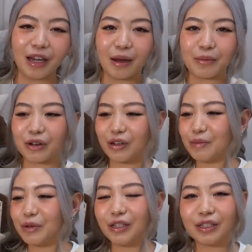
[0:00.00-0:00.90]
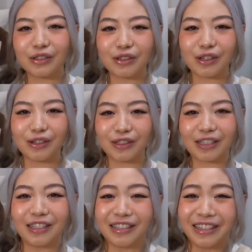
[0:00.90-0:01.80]
I'm not gonna put it too close
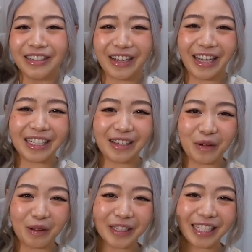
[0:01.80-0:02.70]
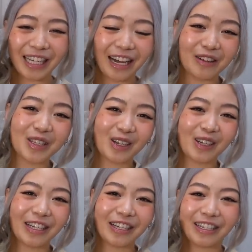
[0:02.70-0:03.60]
because you guys can probably see how
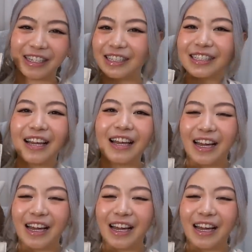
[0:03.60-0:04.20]
dirty it is.